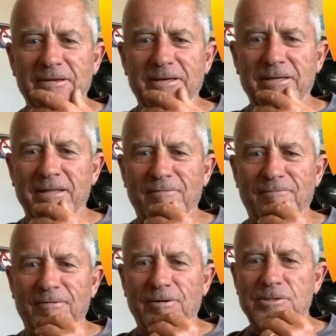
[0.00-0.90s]
in the
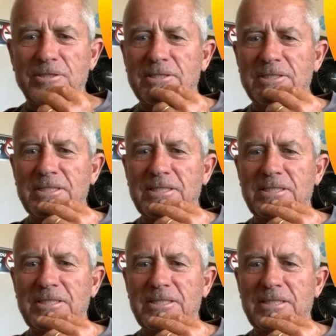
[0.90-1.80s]
first
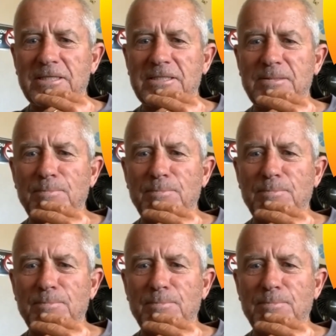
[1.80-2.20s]
six